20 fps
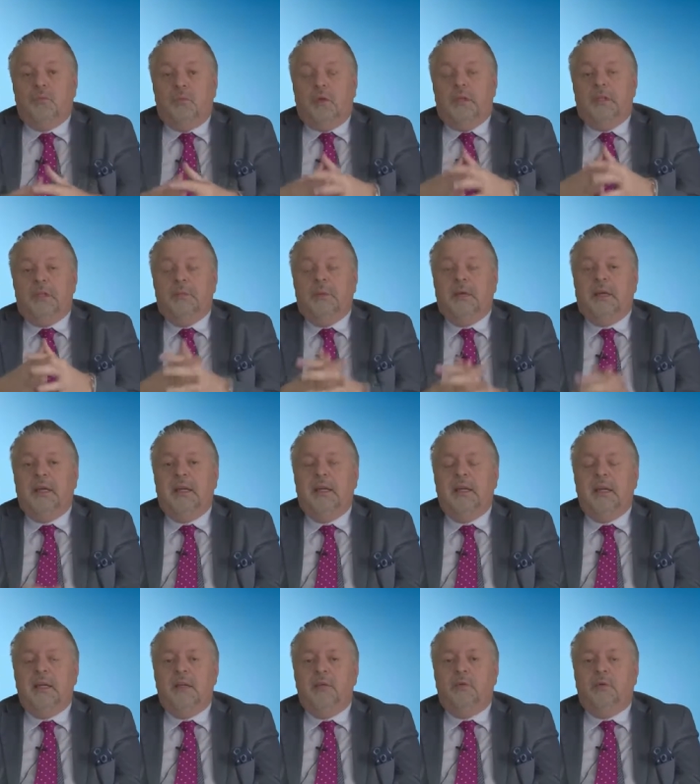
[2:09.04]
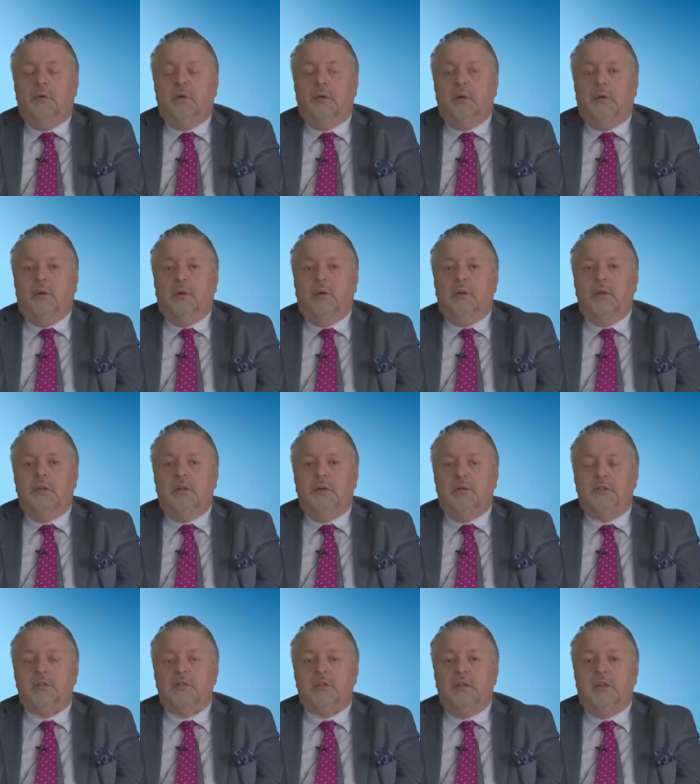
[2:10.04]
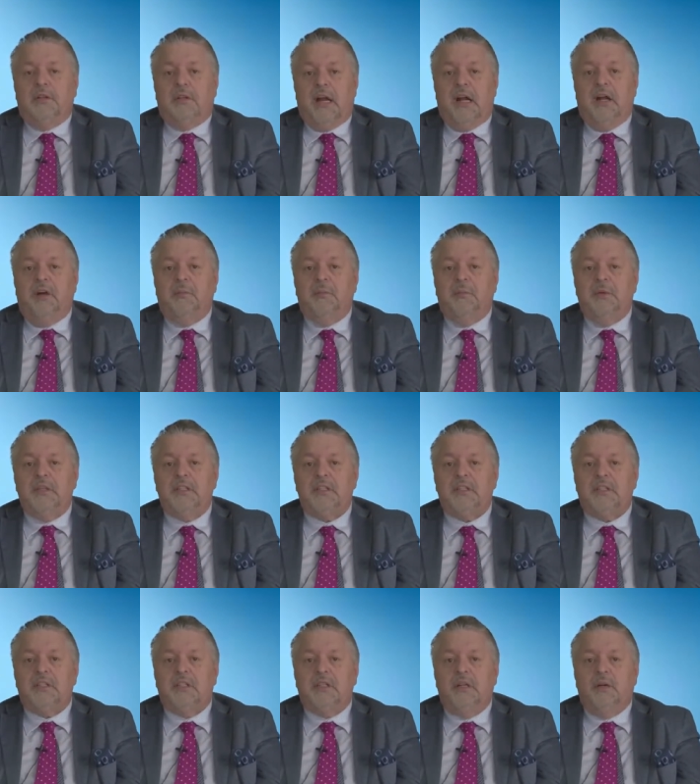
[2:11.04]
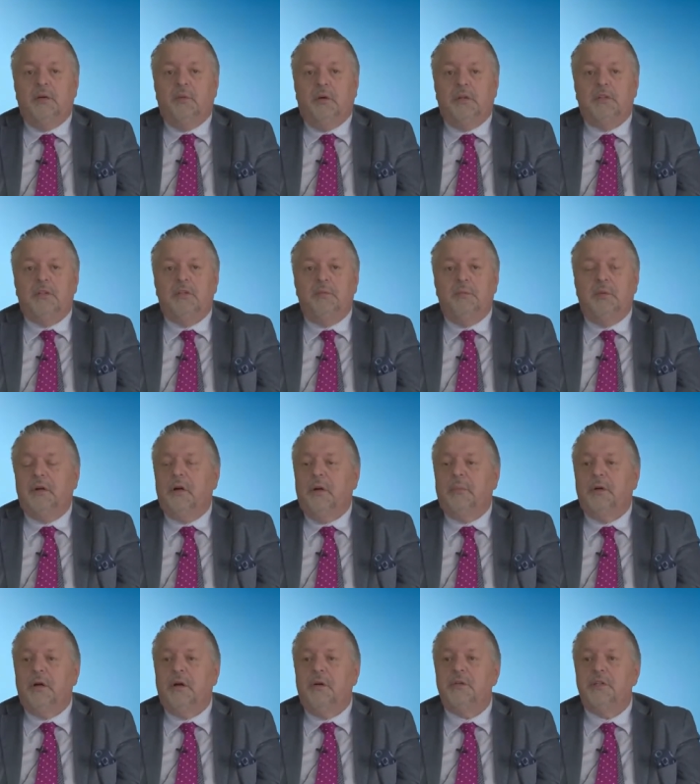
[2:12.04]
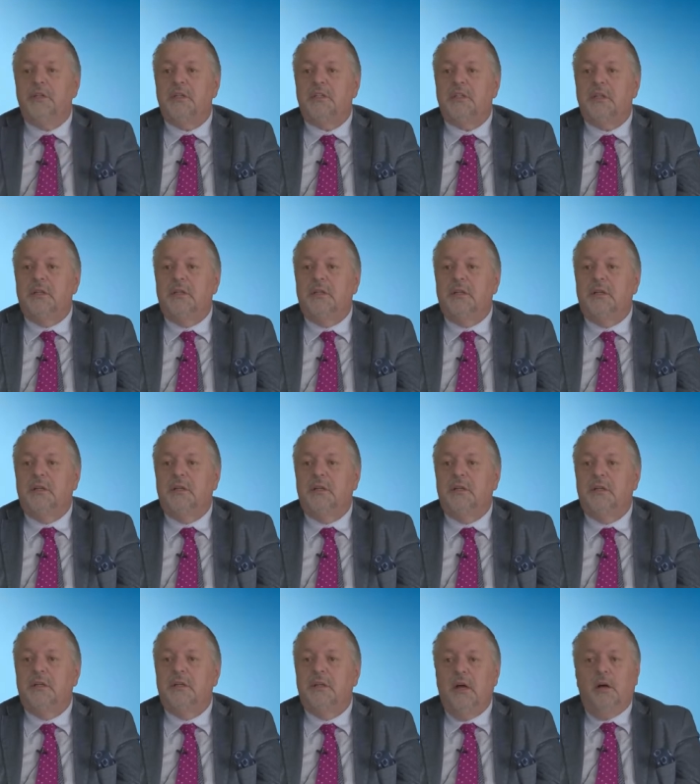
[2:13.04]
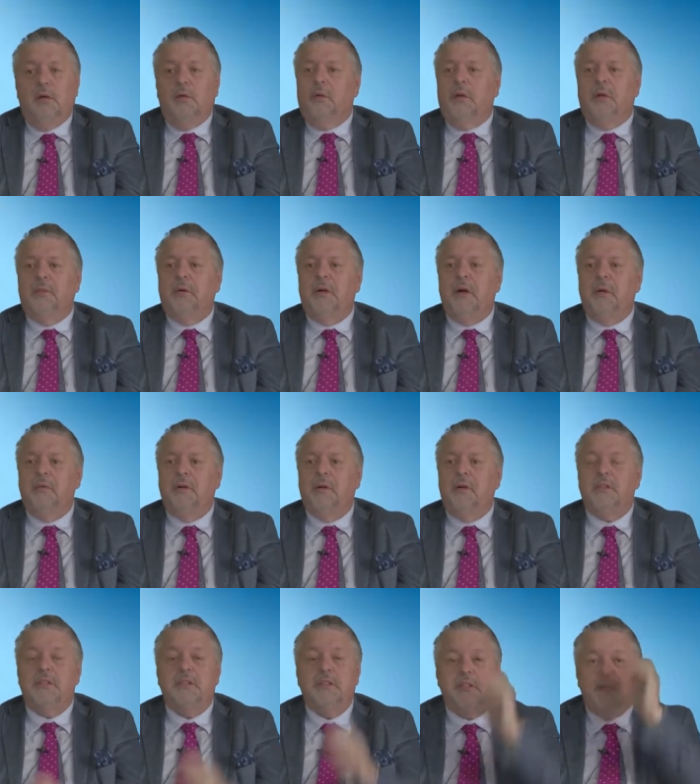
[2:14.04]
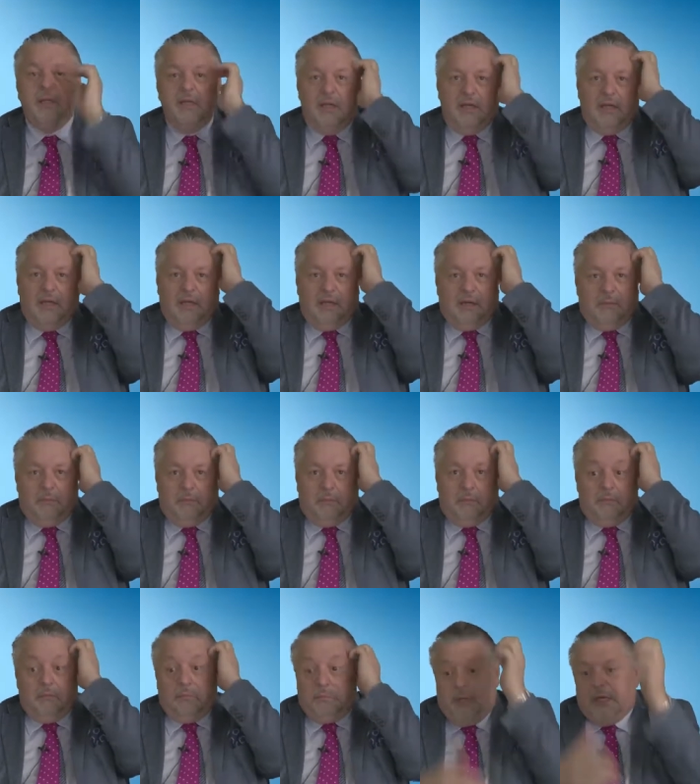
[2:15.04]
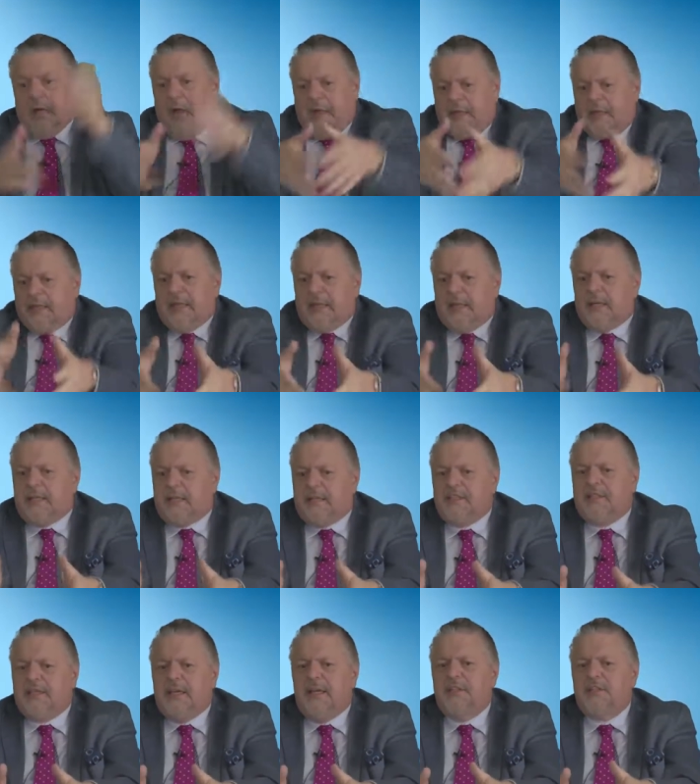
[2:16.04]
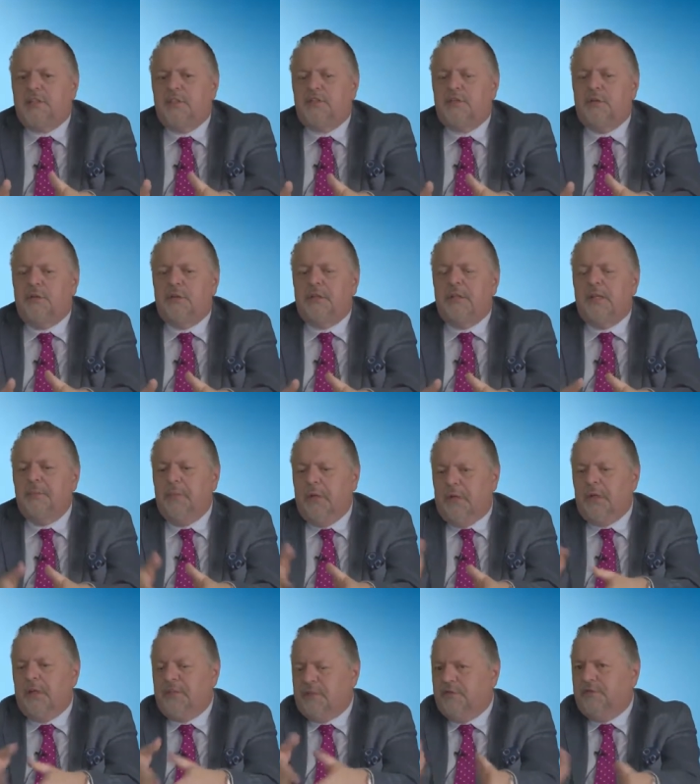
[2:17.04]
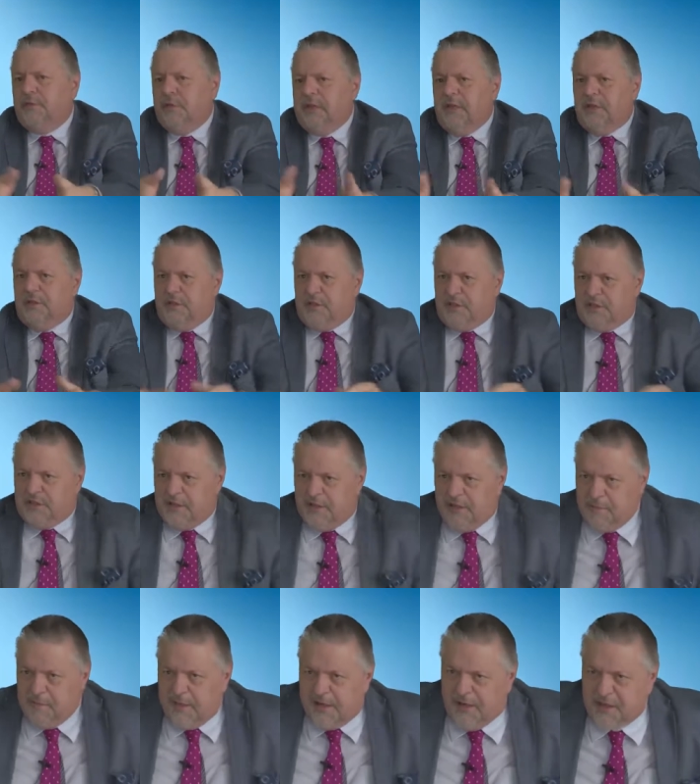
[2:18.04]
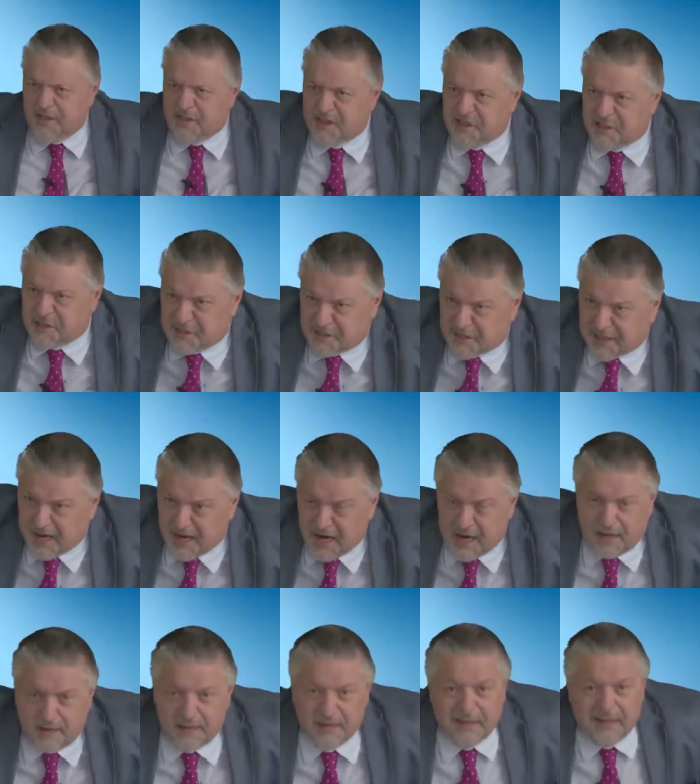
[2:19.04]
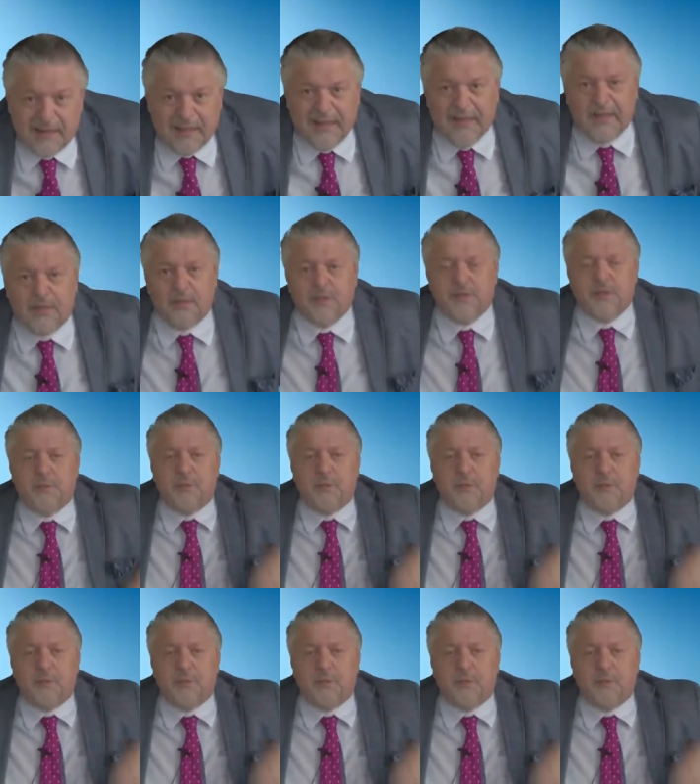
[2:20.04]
in the beginning, it were all those therapists wanted to become coaches they all want to become coaches. Be, I think in the States, certainly because of what I just say, managed scare, and also